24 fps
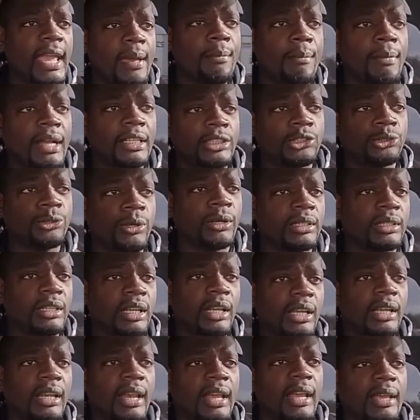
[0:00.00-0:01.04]
my truck
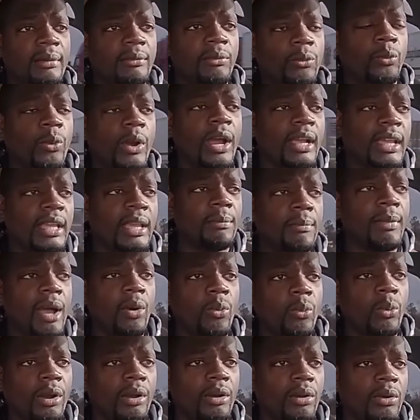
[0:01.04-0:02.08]
done at, where I get my
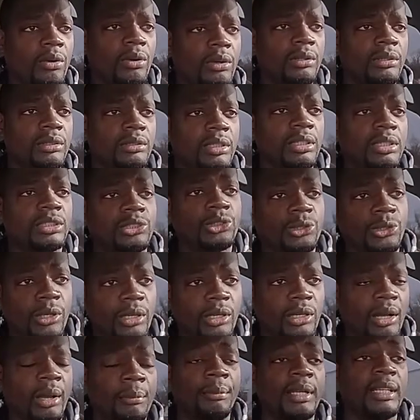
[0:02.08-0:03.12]
work, this
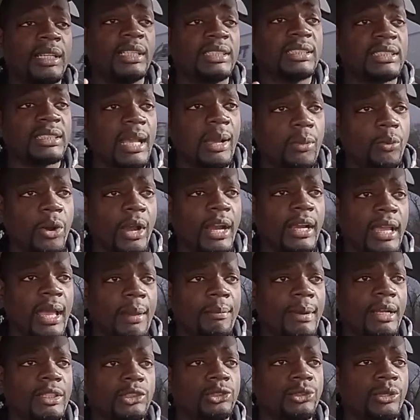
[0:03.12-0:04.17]
truck, I mean, this shop where I got
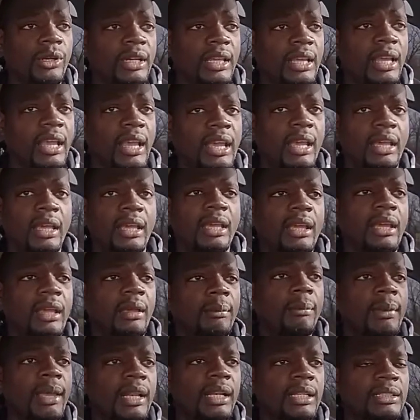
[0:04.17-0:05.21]
my truck at,
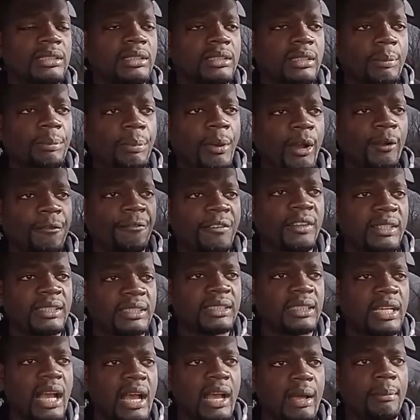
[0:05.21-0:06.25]
man, this is a perfect
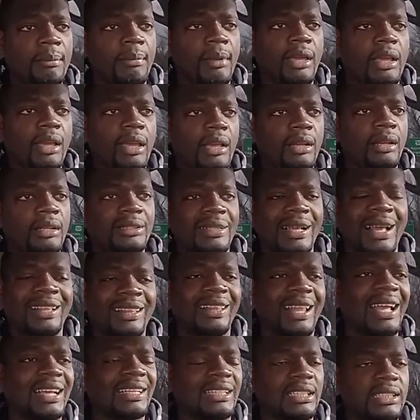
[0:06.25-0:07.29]
shop, man. And I
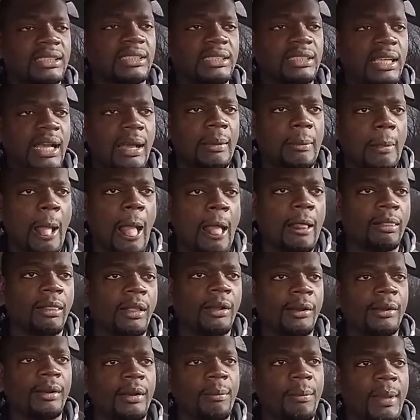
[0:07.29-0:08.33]
like this shop. I
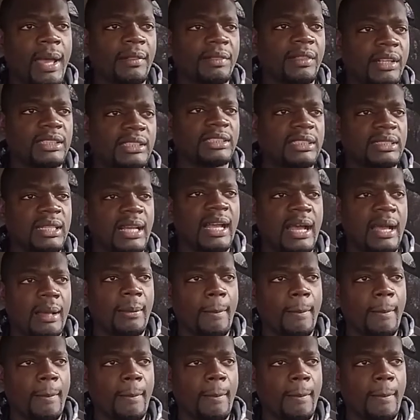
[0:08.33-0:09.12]
learned about this shop,